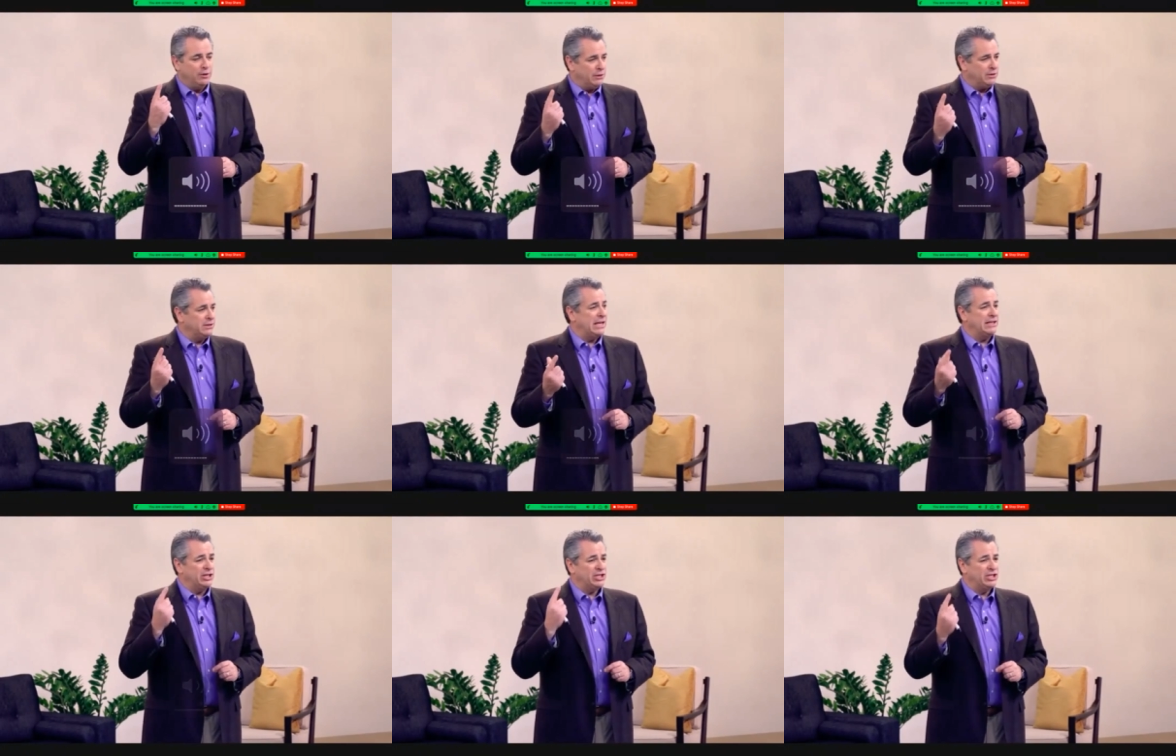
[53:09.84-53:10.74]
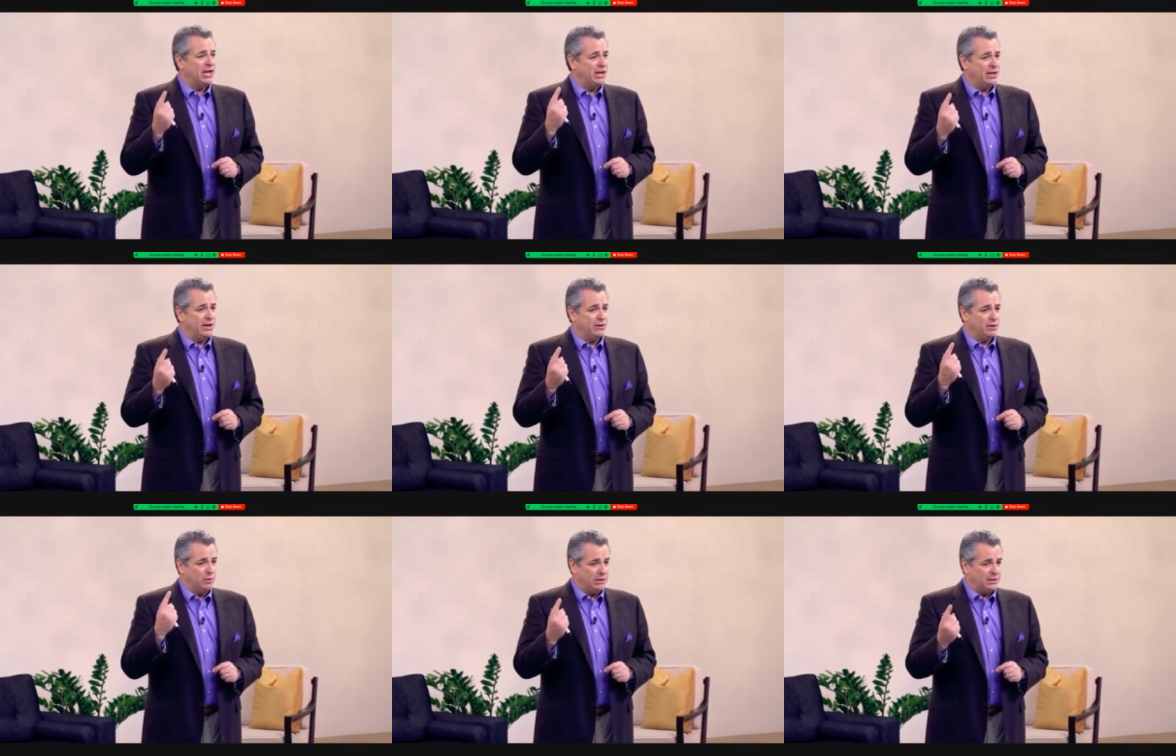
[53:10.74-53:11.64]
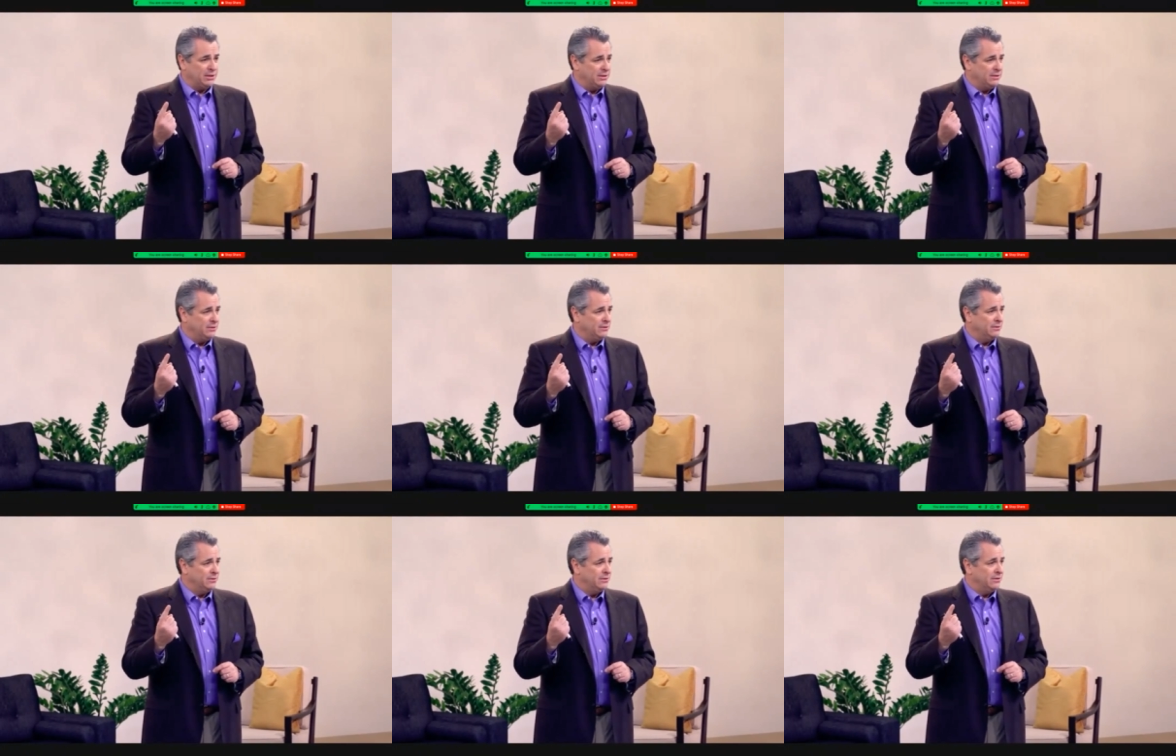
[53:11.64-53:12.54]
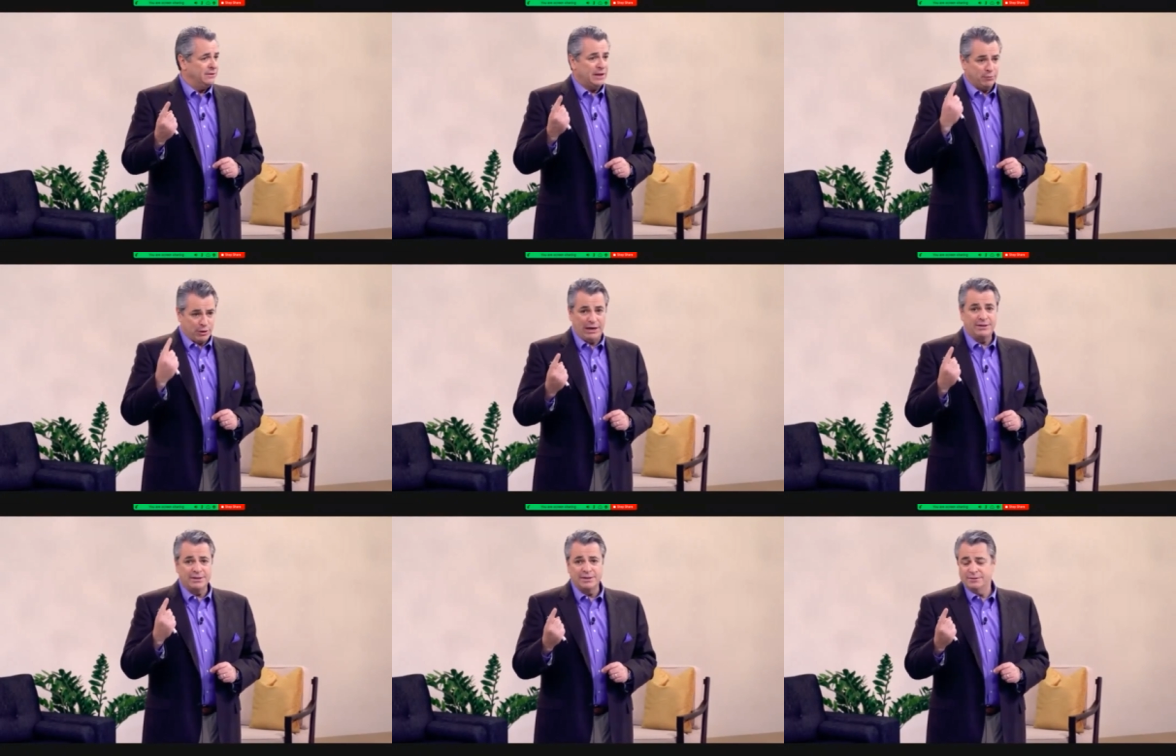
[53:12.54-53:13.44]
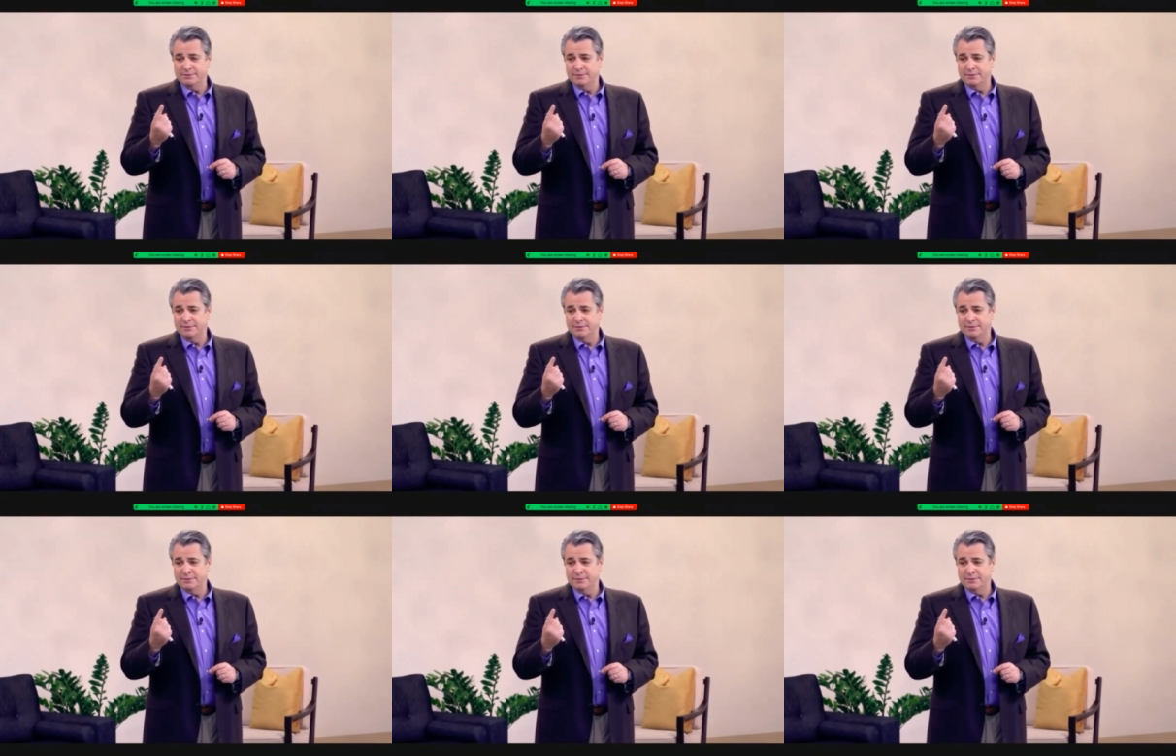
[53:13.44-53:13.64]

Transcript: to the business and they're scared out of their wits, they'll practice.